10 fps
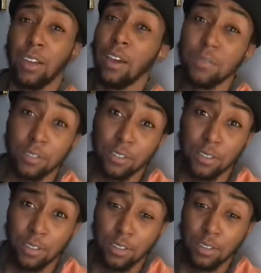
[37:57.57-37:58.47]
Ever.
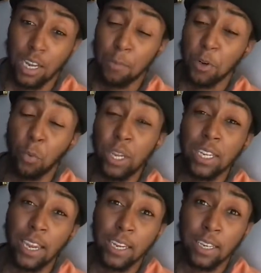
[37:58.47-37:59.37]
I'm on a weight
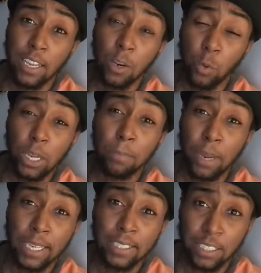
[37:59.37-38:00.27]
gain and weight
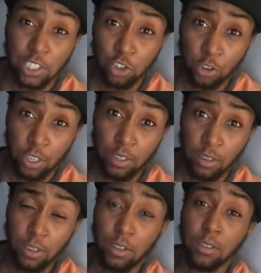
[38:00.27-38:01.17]
maintenance journey.
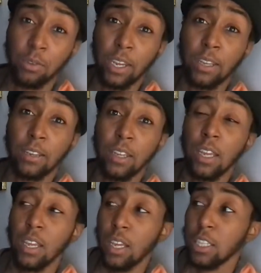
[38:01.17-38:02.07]
Okay.
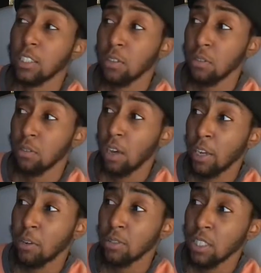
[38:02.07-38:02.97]
So
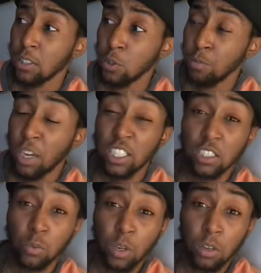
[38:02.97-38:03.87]
don't tend to
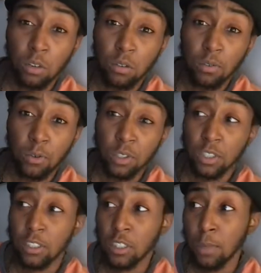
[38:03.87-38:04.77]
mesh well on the
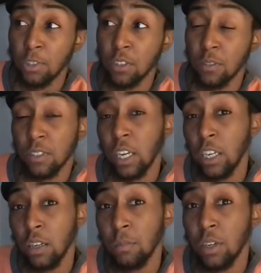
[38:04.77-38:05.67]
subject of
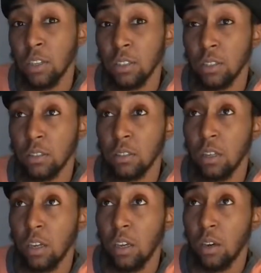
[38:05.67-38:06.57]
skating because
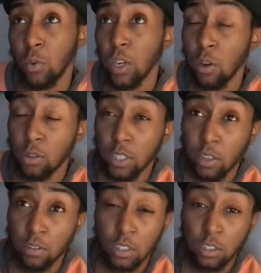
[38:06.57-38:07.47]
weight loss
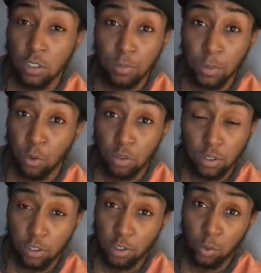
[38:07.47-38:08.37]
skaters tend to be more
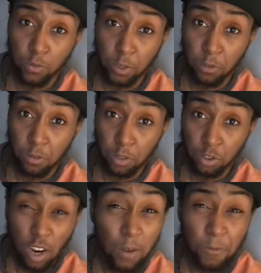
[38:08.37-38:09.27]
concerned with their, their
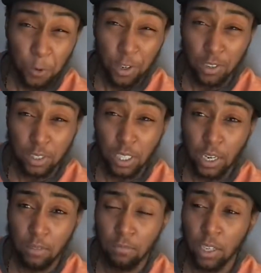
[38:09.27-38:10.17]
comfort in a
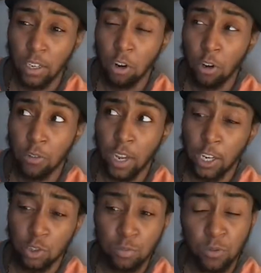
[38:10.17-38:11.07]
skate than they are the
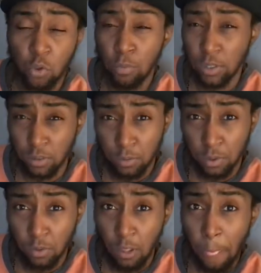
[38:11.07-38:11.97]
actual performance of the
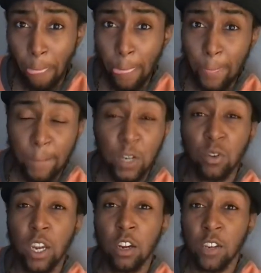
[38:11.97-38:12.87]
boot. They don't
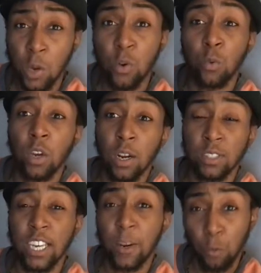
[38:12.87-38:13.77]
care. They want to get
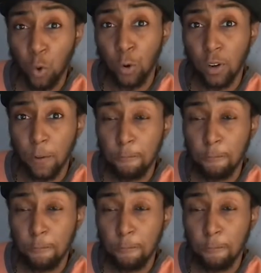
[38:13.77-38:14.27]
outside and work.